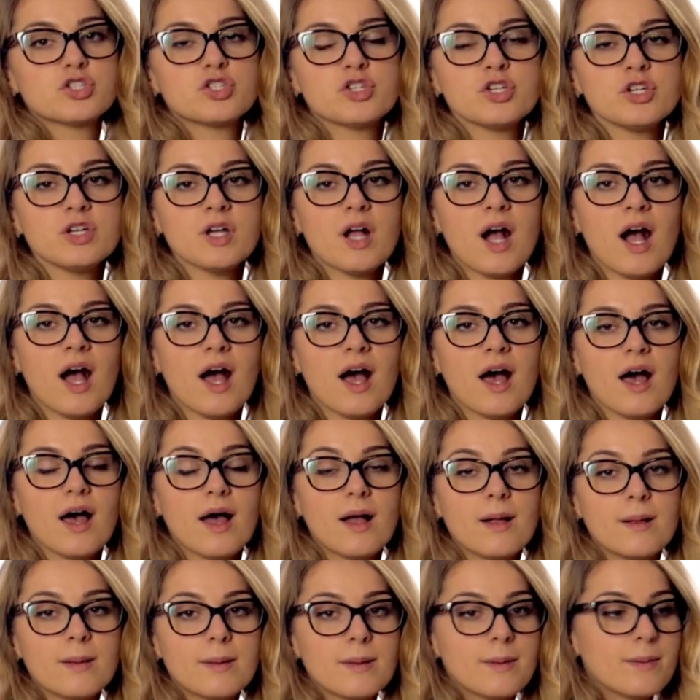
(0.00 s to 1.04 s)
Tu
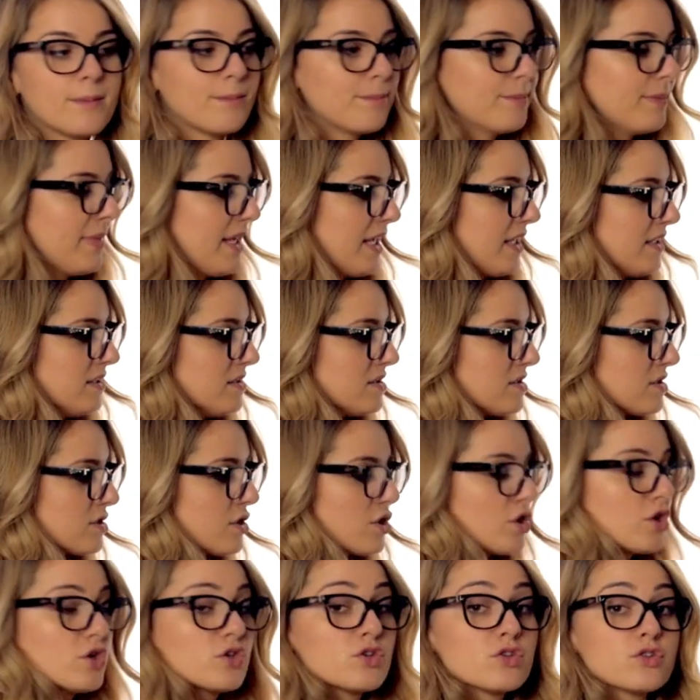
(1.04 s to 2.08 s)
as
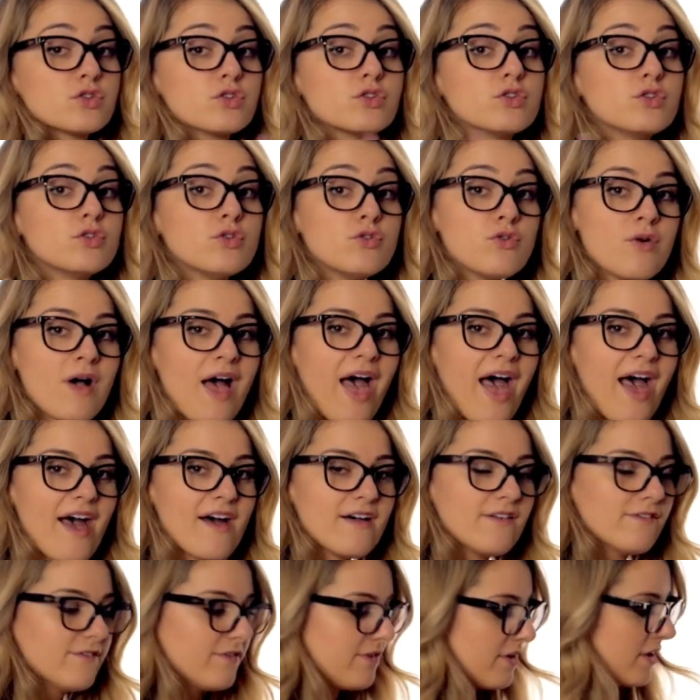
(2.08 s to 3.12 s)
means you
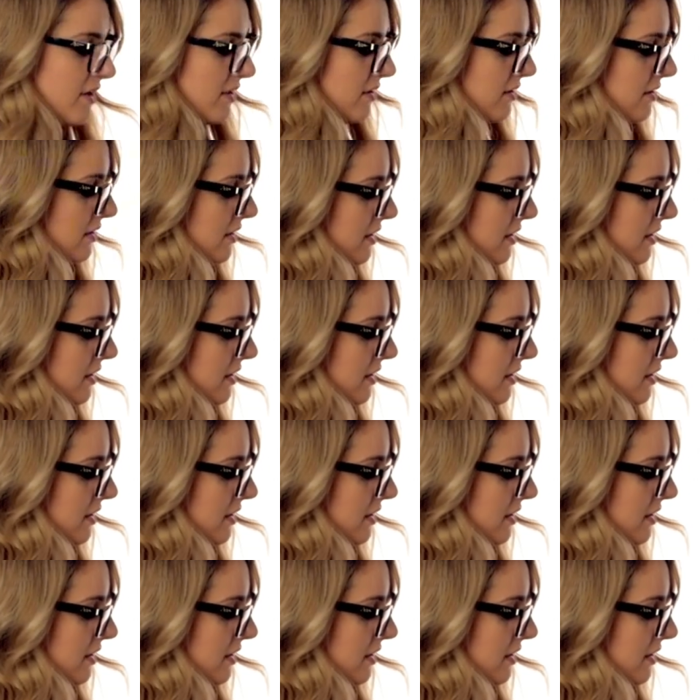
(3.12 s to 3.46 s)
have.